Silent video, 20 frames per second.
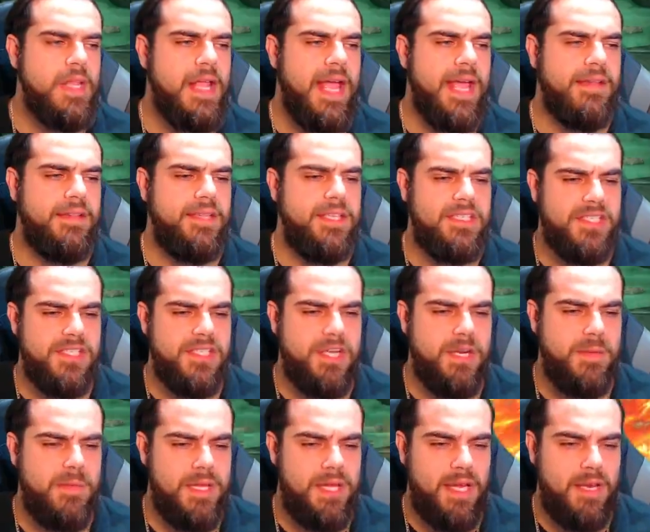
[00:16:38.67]
And this is going
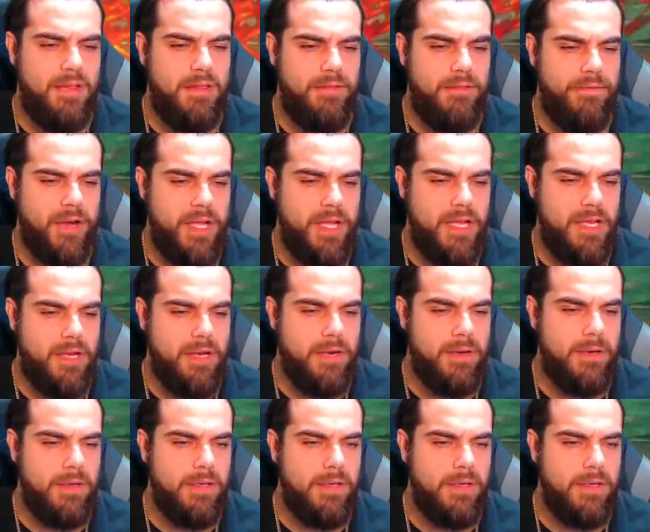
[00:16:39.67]
to be the end of the fight here.